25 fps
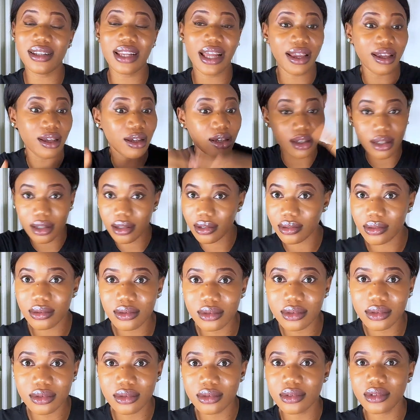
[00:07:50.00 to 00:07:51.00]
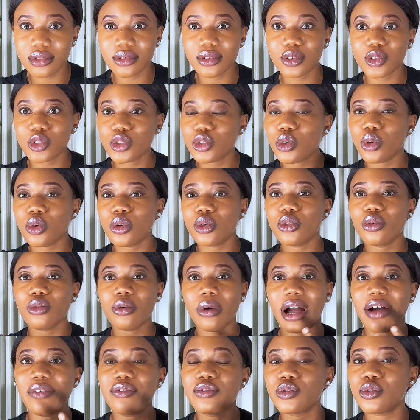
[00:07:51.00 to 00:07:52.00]
like,
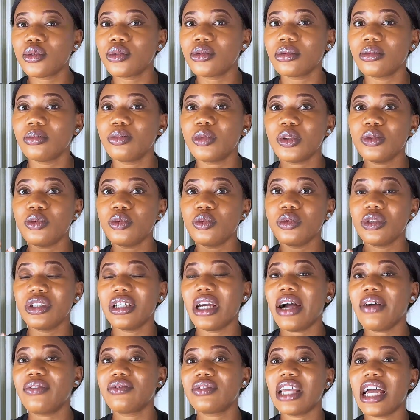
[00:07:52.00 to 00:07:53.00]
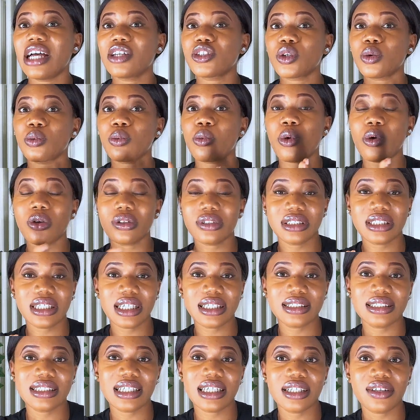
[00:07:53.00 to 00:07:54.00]
so there are some
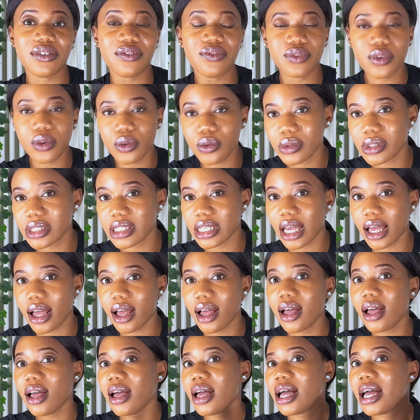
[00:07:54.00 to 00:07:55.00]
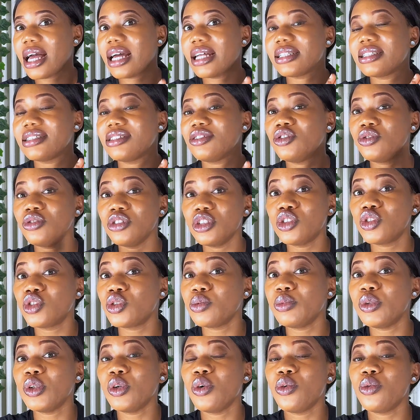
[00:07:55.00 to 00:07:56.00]
content that they filter, and you need to
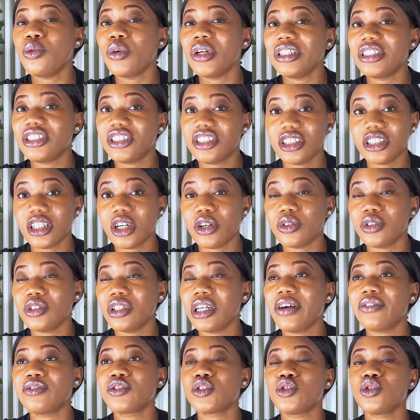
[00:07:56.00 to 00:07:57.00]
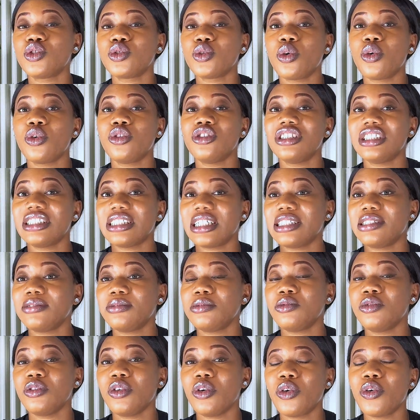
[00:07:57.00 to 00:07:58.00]
be original. You have to show
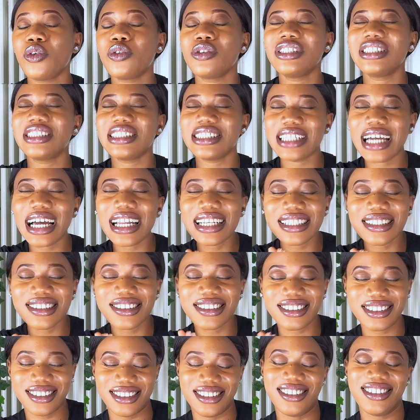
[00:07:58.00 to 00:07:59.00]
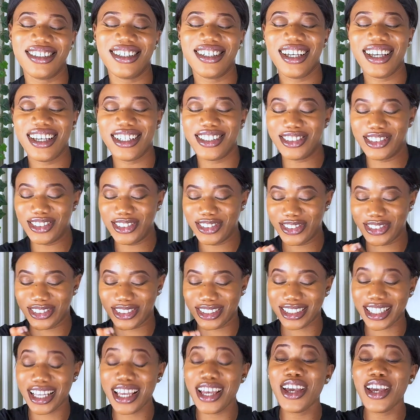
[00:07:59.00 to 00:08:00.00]
originality. Hey,
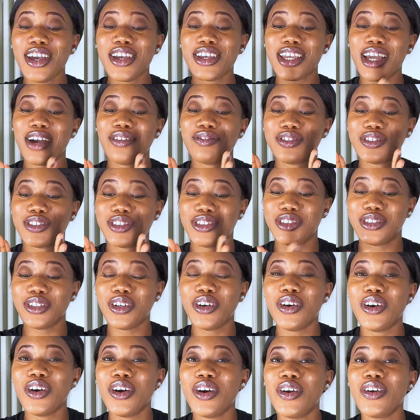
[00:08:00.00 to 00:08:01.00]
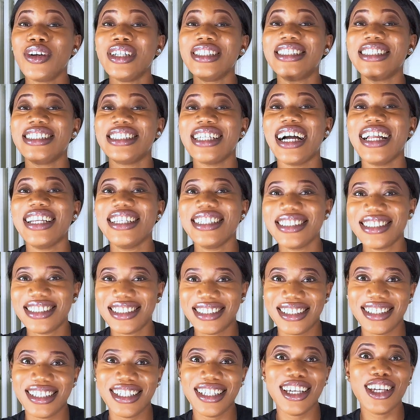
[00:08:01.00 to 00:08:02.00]
Jesus, you have to show
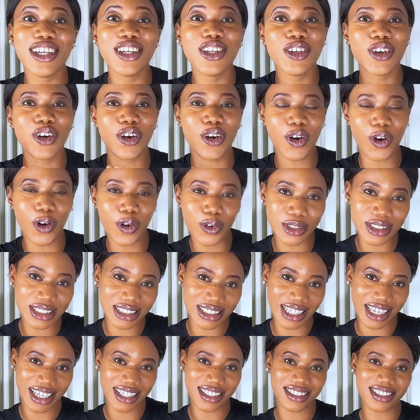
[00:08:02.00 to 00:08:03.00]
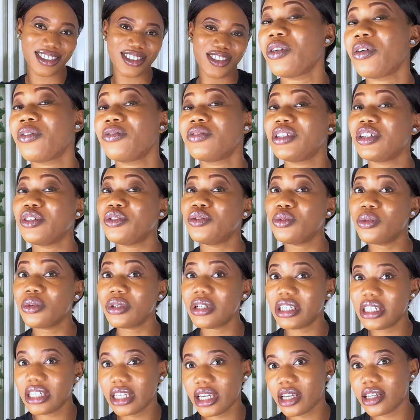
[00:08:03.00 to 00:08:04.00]
originality in your content. One of the rule
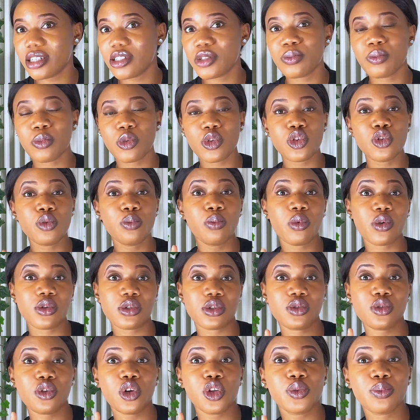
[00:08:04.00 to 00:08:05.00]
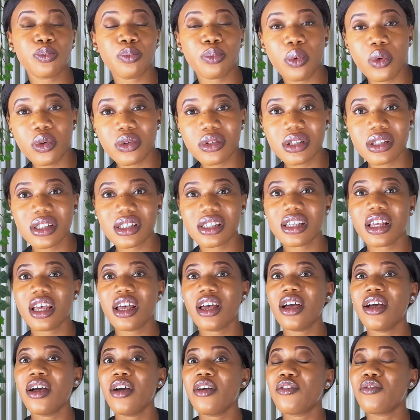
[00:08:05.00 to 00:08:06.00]
here is you must not post
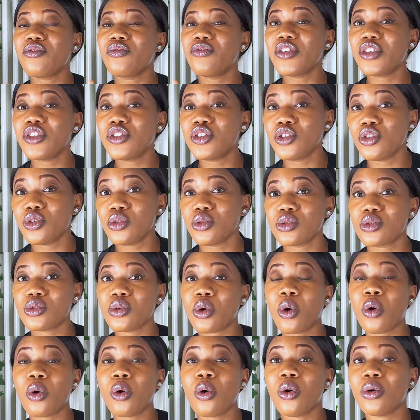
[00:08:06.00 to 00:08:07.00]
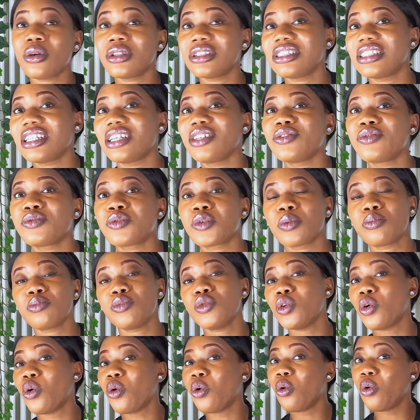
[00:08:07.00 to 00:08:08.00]
videos or content from
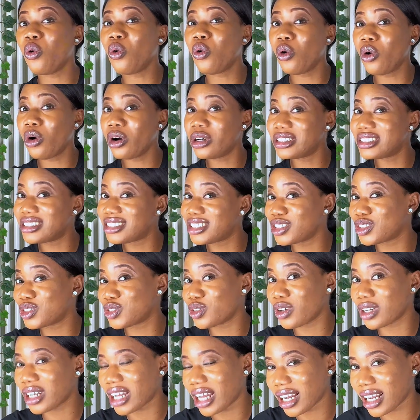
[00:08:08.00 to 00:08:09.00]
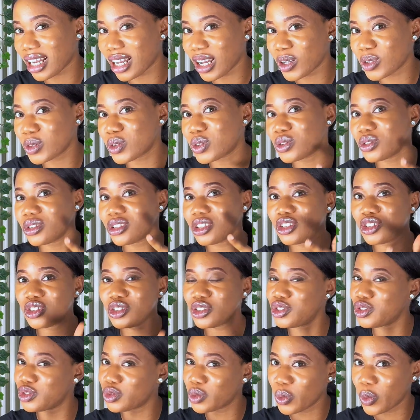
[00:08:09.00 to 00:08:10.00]
your old TikTok account to this
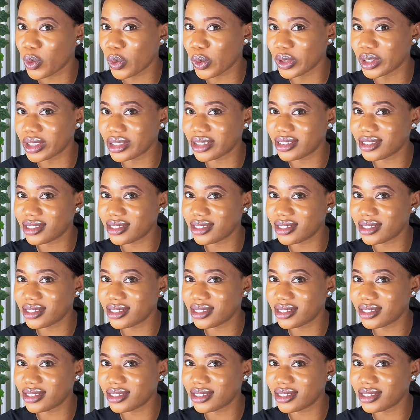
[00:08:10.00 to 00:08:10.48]
new one.